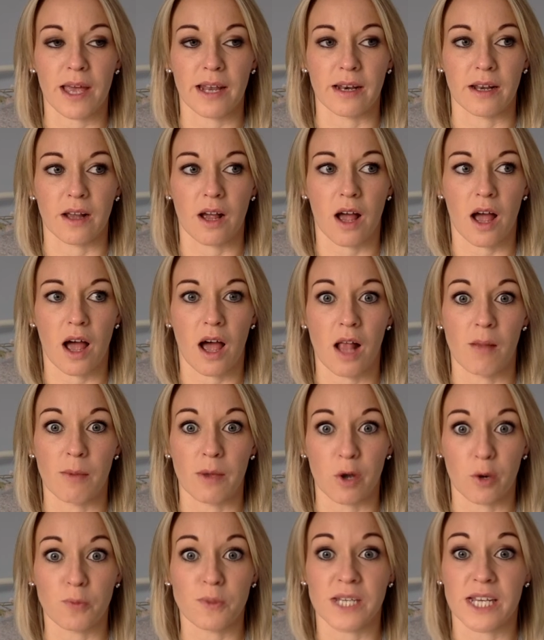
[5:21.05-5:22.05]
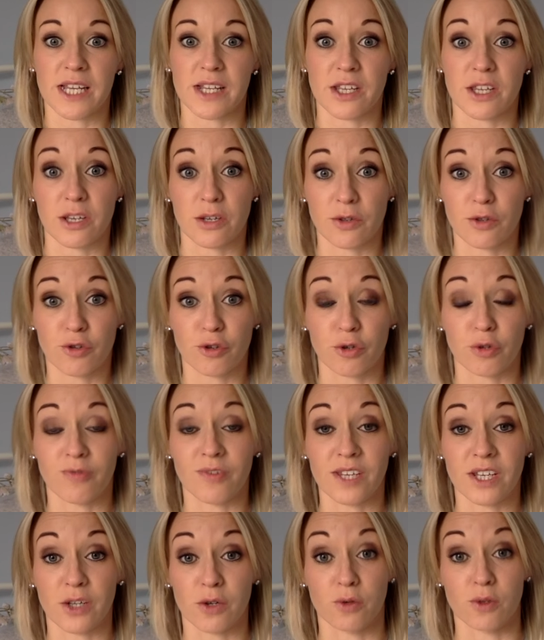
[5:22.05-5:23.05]
And I'll be updating you through the
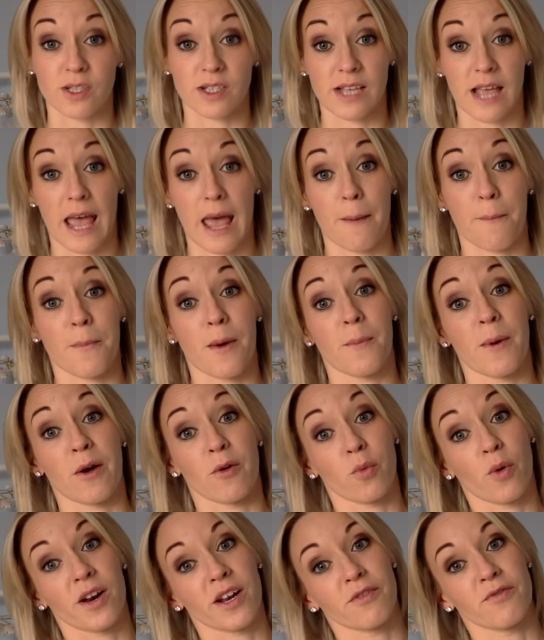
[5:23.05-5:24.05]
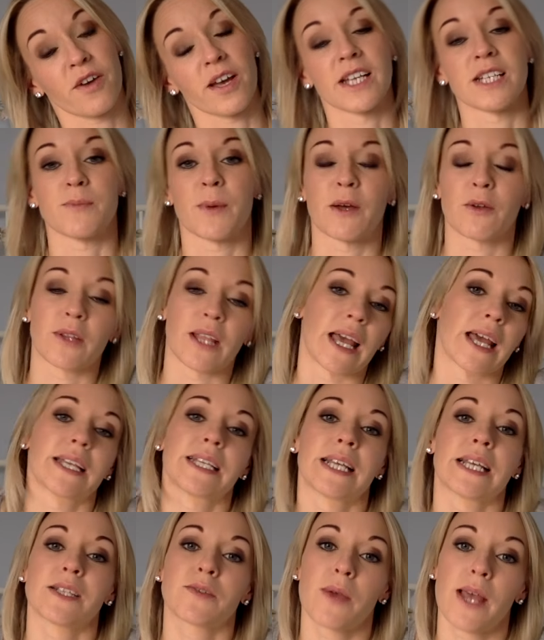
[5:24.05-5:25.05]
videos about what I find about that
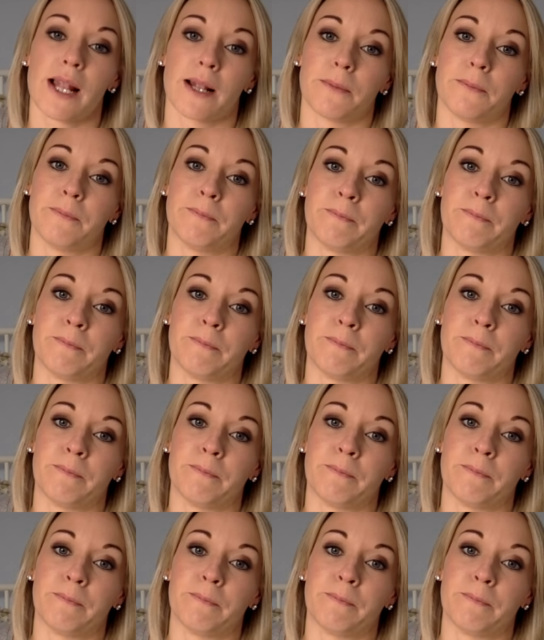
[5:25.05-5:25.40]
as well.